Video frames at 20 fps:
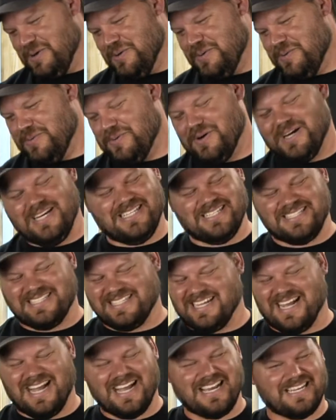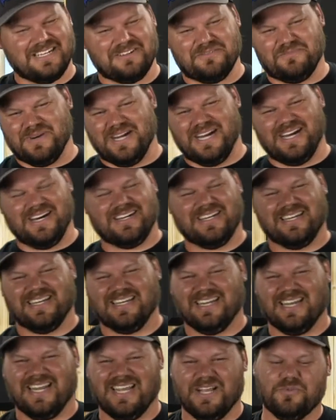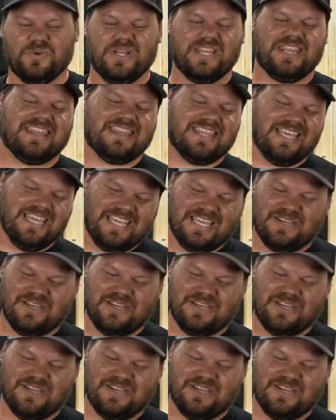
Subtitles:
what he's talking about. And we think